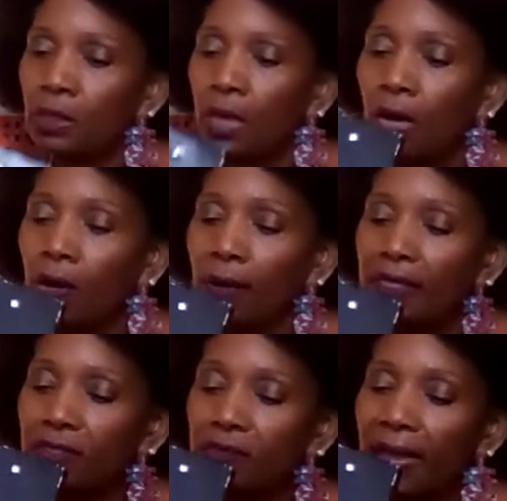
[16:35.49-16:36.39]
Oh, I
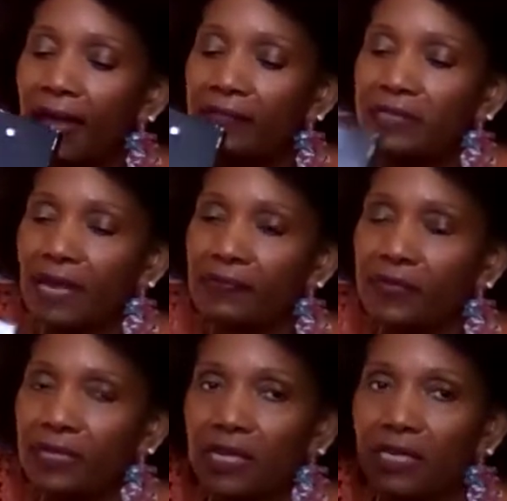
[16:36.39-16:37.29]
do have
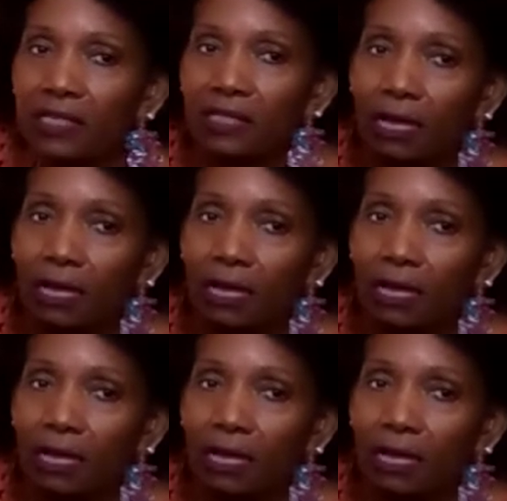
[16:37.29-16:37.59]
something in it.